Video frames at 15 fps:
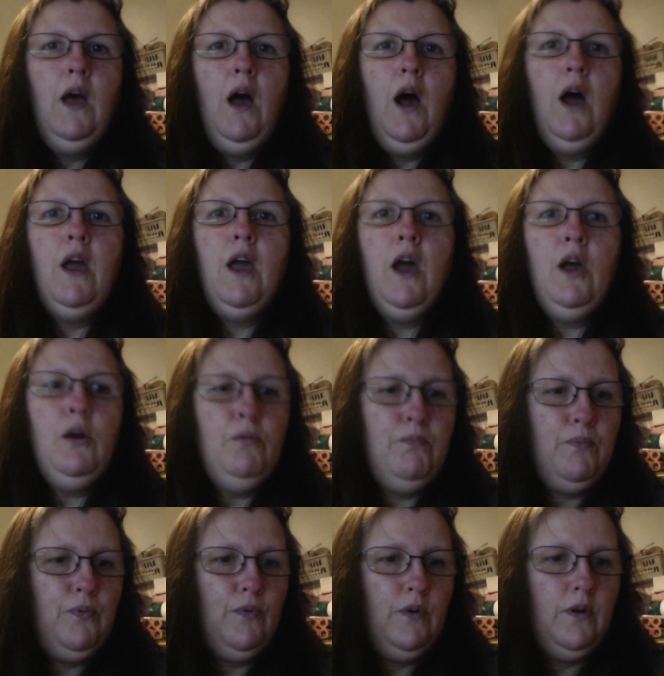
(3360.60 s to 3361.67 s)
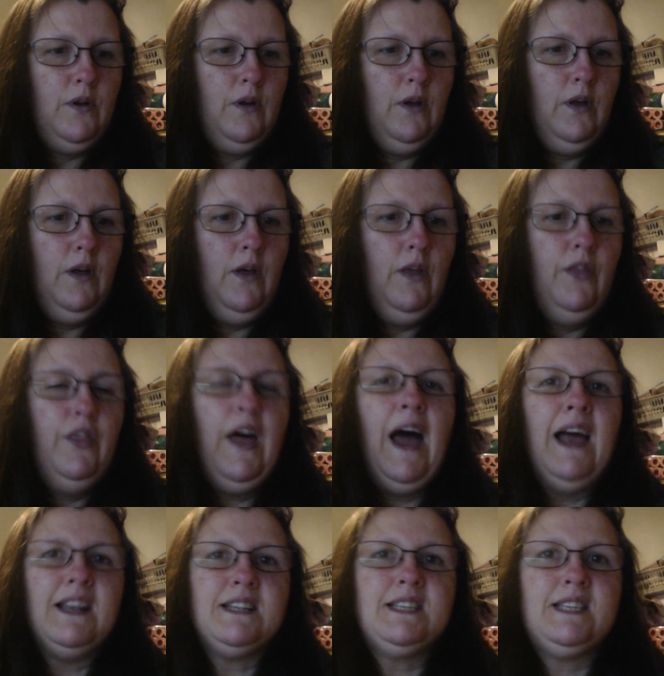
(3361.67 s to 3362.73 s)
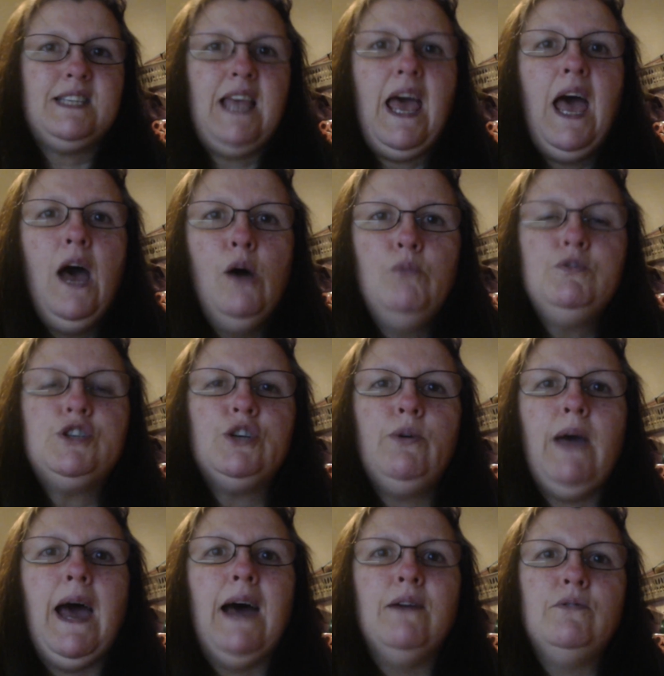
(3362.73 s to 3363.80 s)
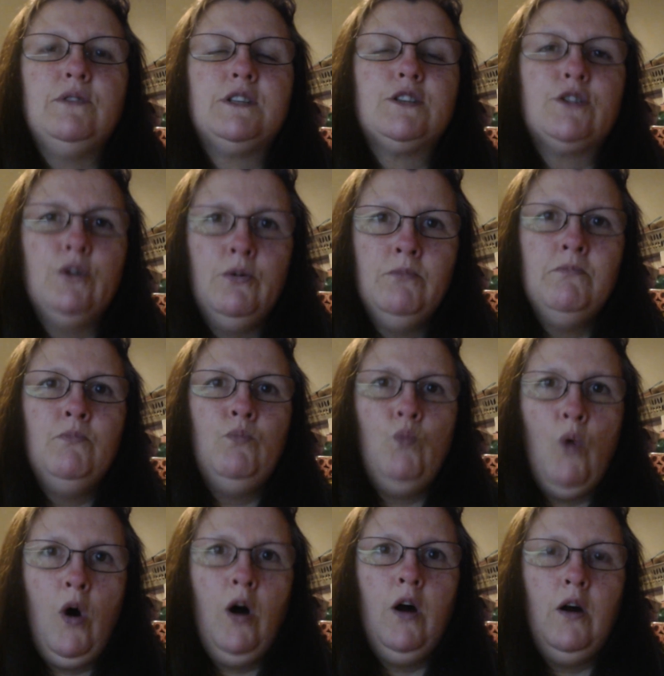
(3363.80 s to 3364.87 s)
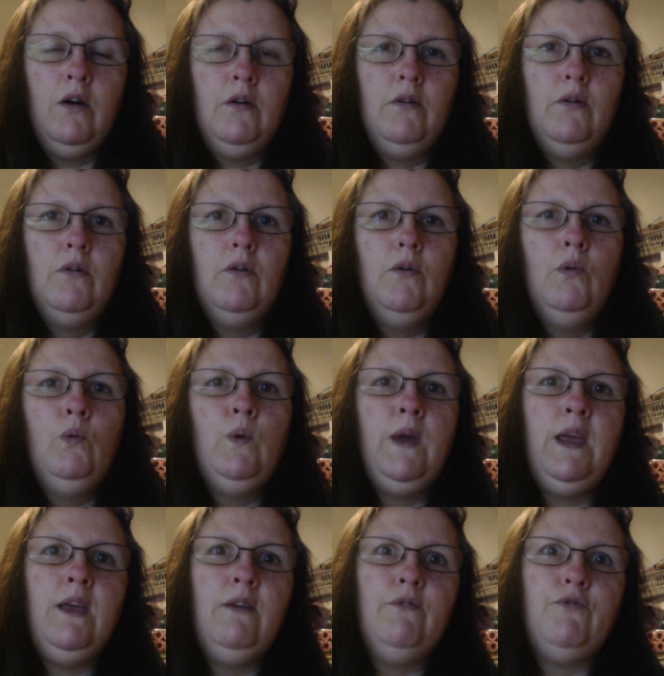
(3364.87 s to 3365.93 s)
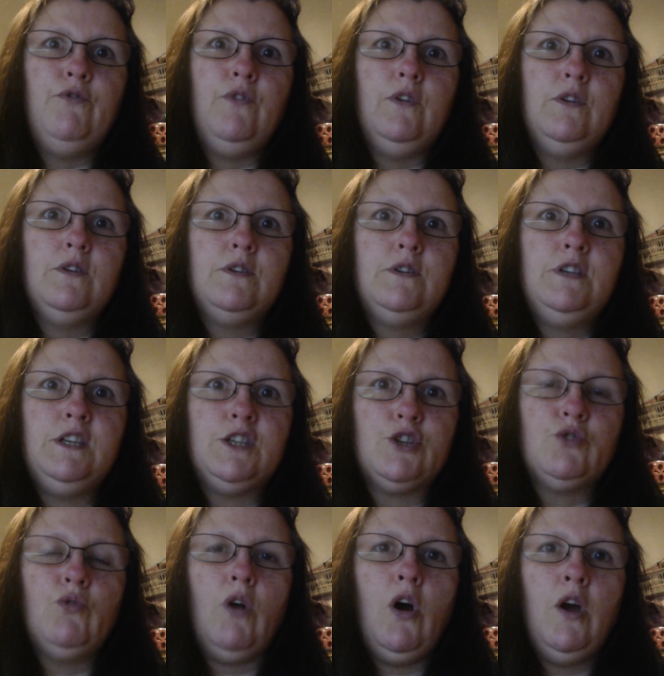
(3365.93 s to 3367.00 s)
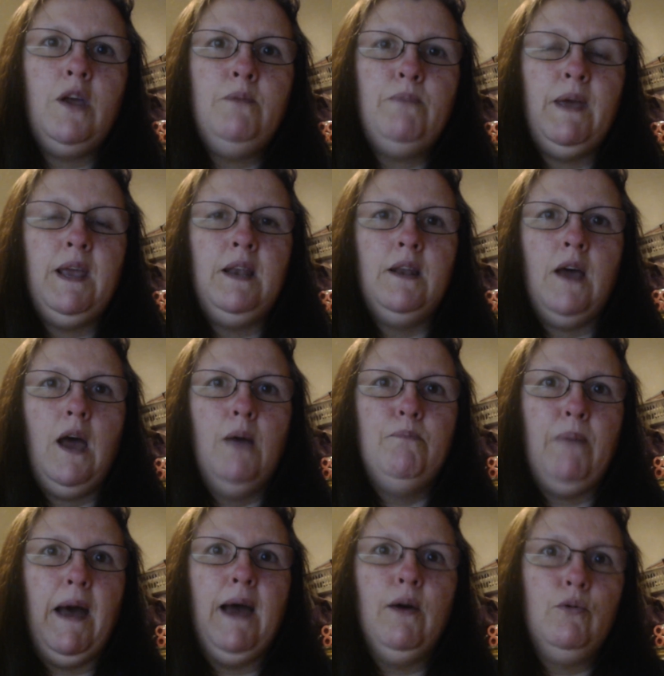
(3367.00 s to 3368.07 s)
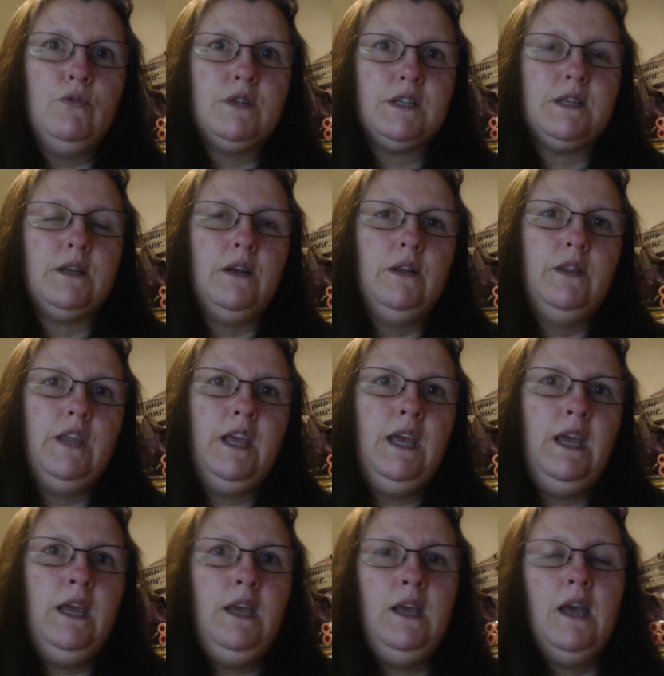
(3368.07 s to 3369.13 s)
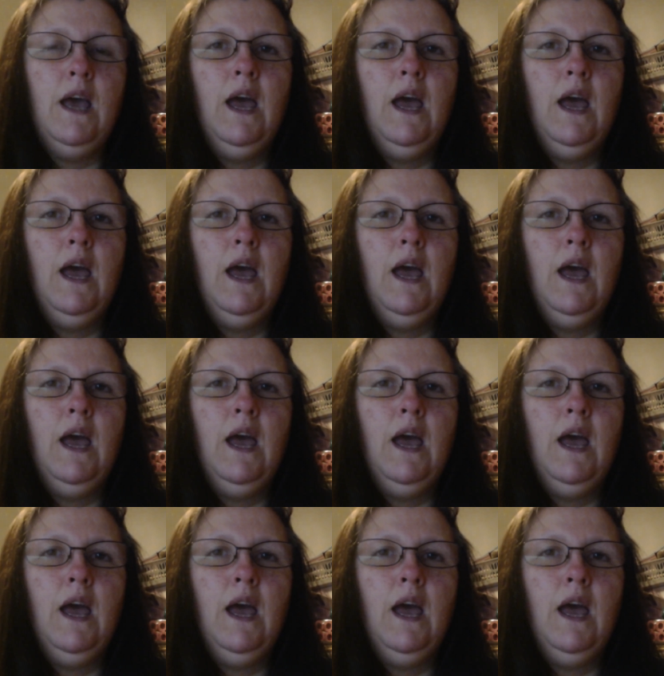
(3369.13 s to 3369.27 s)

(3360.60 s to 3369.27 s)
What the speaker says: I hope that's helped you out somewhat with describing about the